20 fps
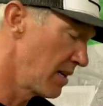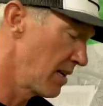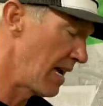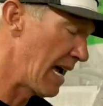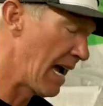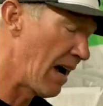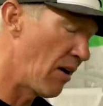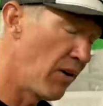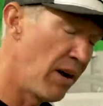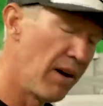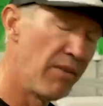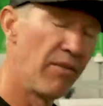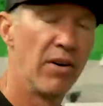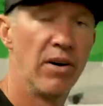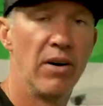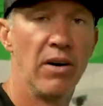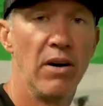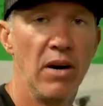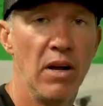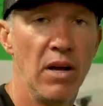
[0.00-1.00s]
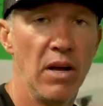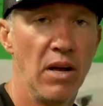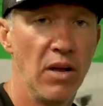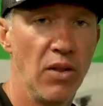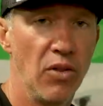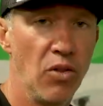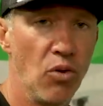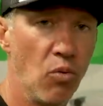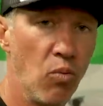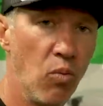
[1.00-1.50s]
However,
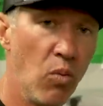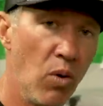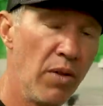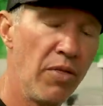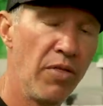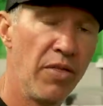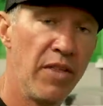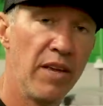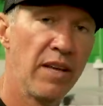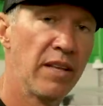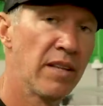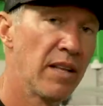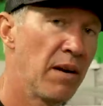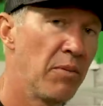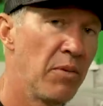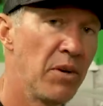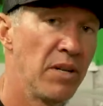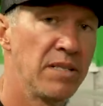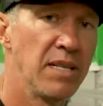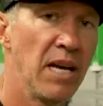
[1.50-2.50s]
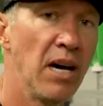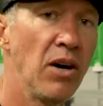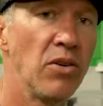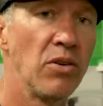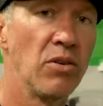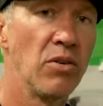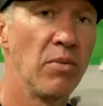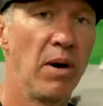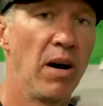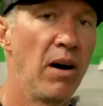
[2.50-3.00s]
the one thing that I'm going to tell
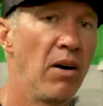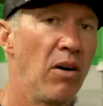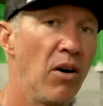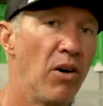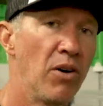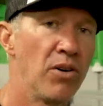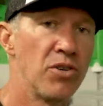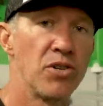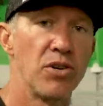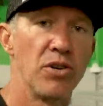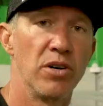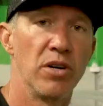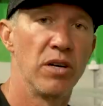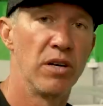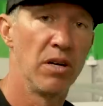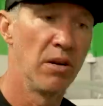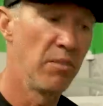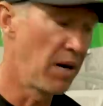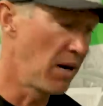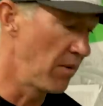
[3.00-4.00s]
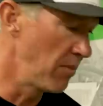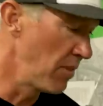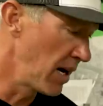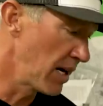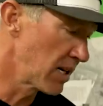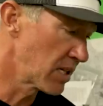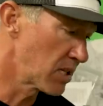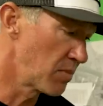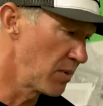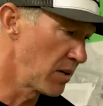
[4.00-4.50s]
you about archery and about
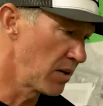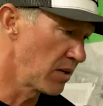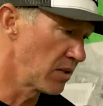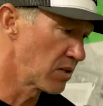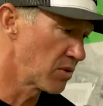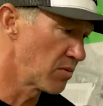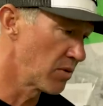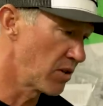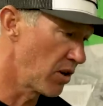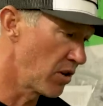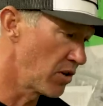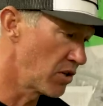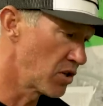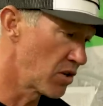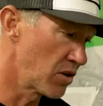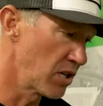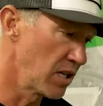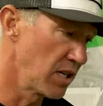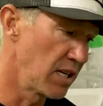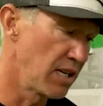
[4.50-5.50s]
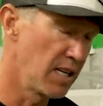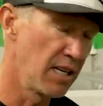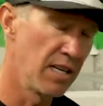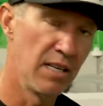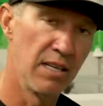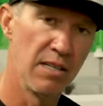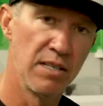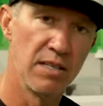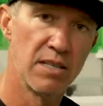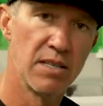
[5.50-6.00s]
my experience with archery
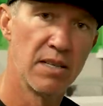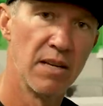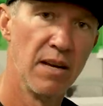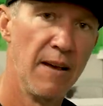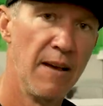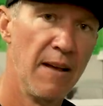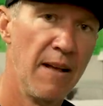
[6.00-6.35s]
is